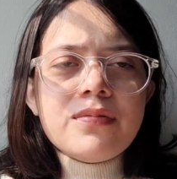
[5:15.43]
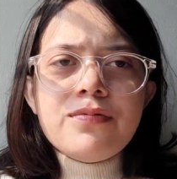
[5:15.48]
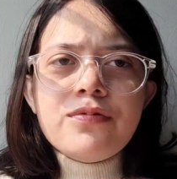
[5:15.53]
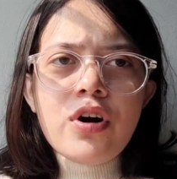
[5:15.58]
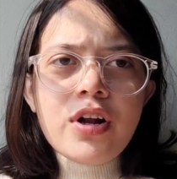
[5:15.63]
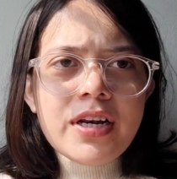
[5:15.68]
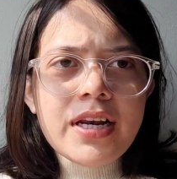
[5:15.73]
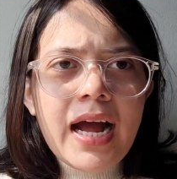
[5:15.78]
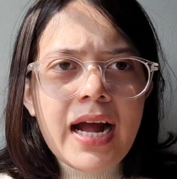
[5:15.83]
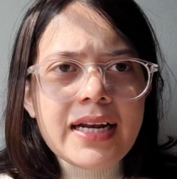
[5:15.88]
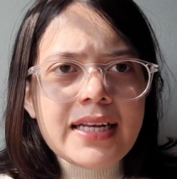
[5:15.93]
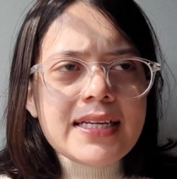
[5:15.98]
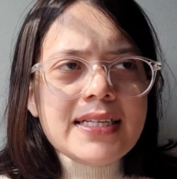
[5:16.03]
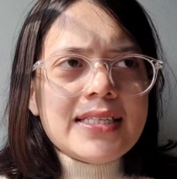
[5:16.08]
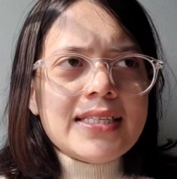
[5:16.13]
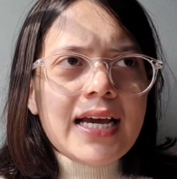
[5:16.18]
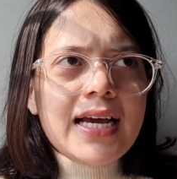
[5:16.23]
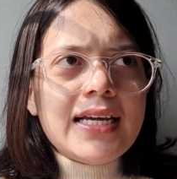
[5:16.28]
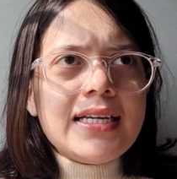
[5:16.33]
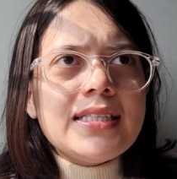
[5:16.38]
For
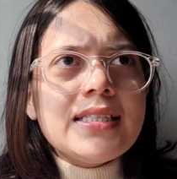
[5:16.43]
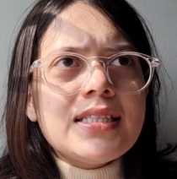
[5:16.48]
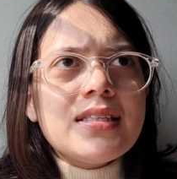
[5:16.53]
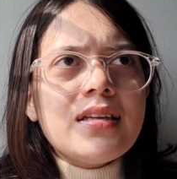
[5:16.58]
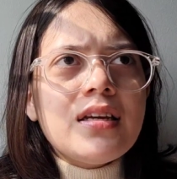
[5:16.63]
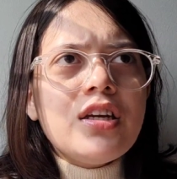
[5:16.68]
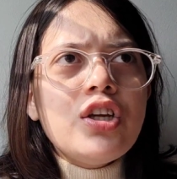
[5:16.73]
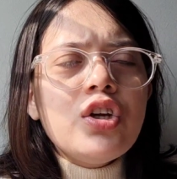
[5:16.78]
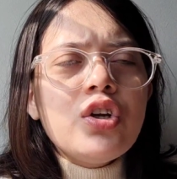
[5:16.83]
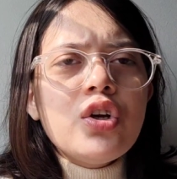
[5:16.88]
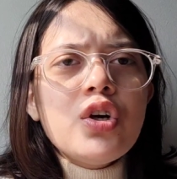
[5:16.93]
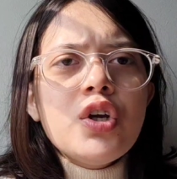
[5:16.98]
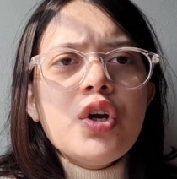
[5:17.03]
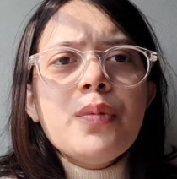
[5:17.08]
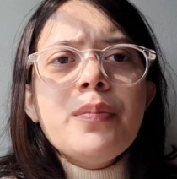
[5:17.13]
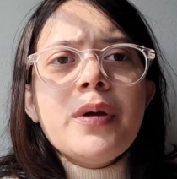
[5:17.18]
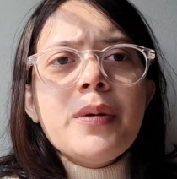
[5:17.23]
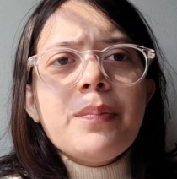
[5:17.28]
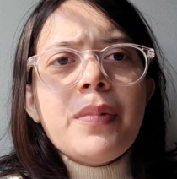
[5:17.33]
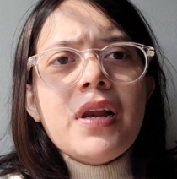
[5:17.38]
data science, you know,
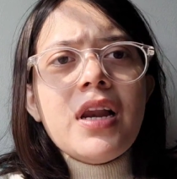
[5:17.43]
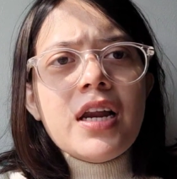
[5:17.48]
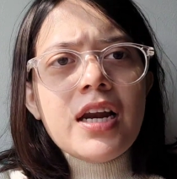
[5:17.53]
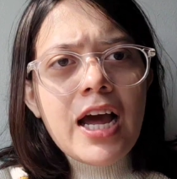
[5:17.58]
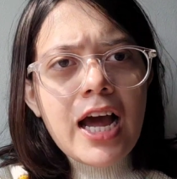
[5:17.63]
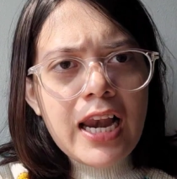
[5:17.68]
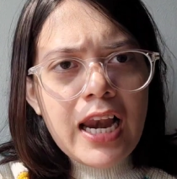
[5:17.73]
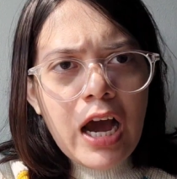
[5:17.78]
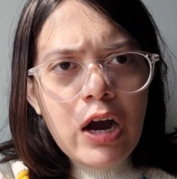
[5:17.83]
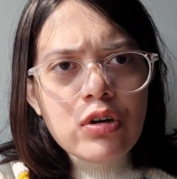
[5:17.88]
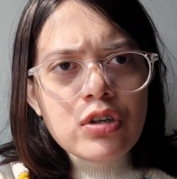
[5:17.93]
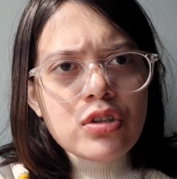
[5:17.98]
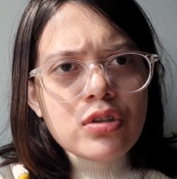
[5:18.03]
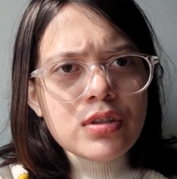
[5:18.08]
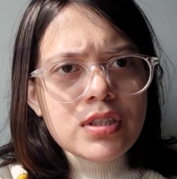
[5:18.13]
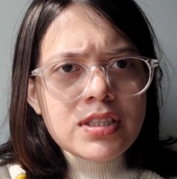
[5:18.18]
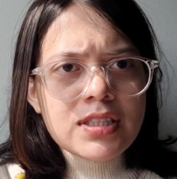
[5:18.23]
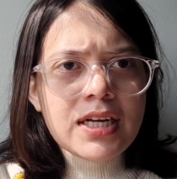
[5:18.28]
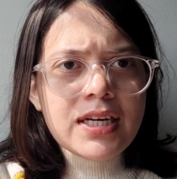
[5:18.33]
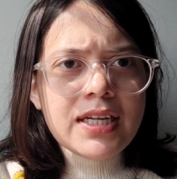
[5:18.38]
you people are allowed
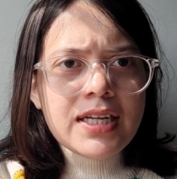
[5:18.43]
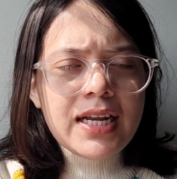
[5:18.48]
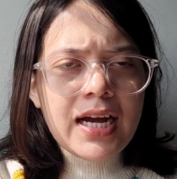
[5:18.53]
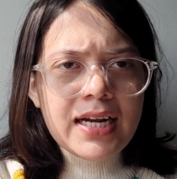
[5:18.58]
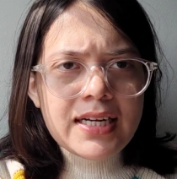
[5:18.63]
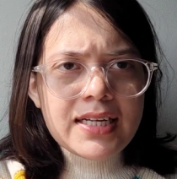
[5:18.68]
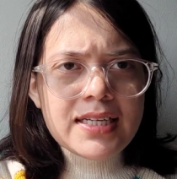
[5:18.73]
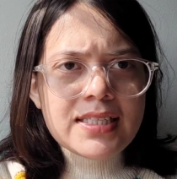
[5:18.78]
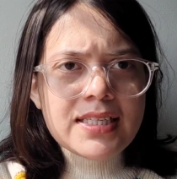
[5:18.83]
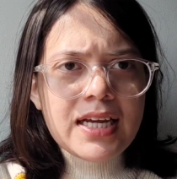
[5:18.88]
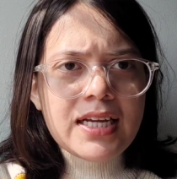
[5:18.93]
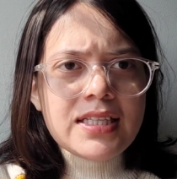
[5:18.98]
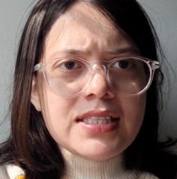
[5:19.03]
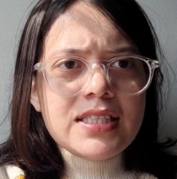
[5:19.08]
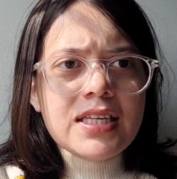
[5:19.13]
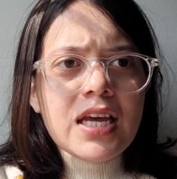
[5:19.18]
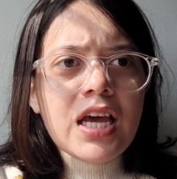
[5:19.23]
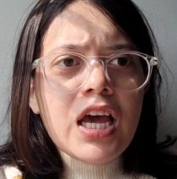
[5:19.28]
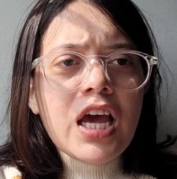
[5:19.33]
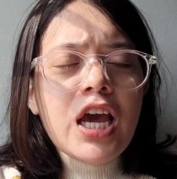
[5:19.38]
to study data
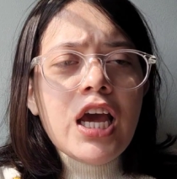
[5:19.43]
science.